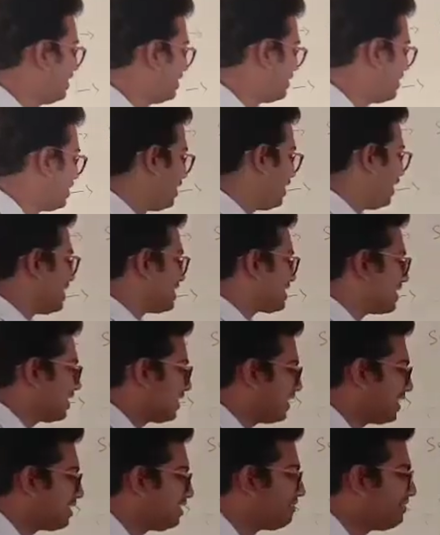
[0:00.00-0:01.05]
Then
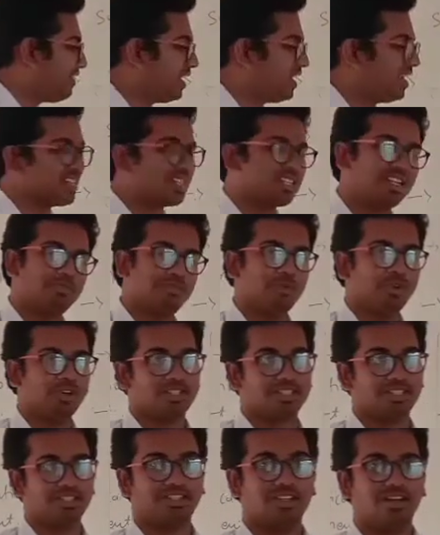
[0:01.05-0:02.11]
ascertaining the financial
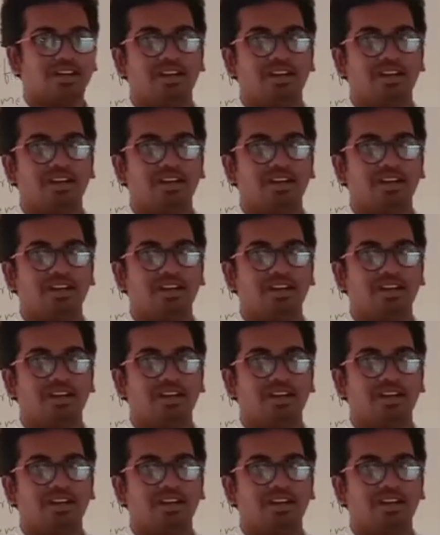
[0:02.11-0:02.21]
position.